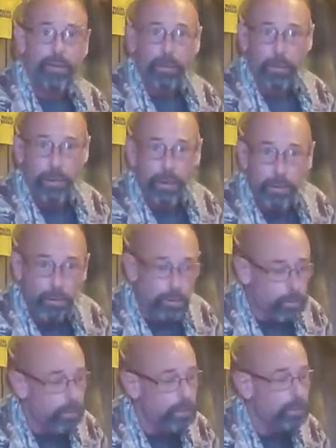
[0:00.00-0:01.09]
what we're going to do,
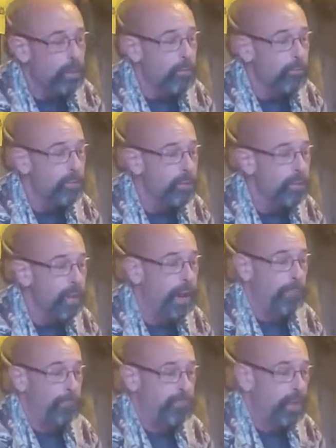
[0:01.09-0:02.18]
we're going to start from the
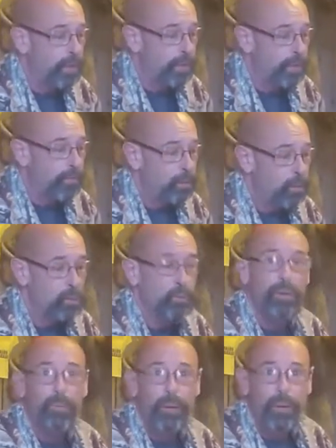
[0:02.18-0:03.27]
top. Of course,
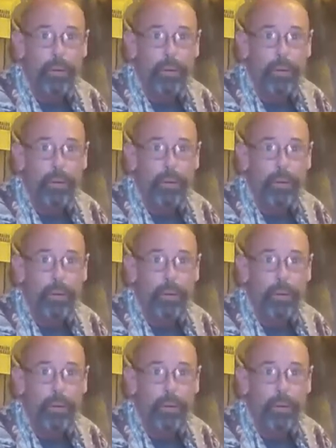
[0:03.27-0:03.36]
with the big